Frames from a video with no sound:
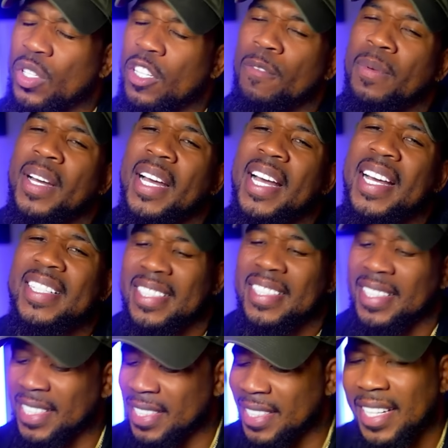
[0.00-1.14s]
12 but ask
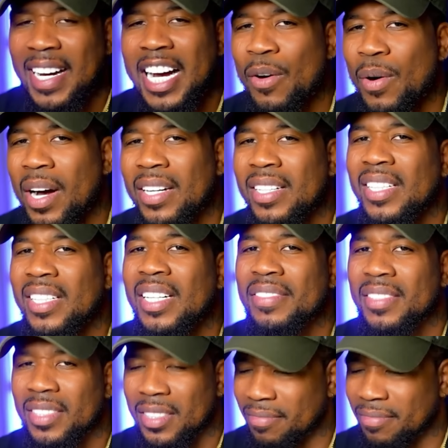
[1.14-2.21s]
Nina how I cuffed